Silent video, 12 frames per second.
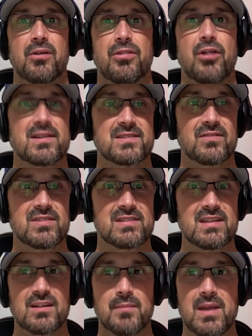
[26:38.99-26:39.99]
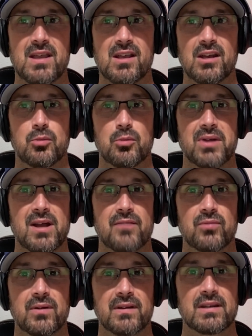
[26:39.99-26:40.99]
their thoughts of the season of making another
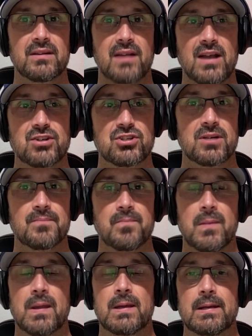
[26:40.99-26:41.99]
playoff run like they did last year.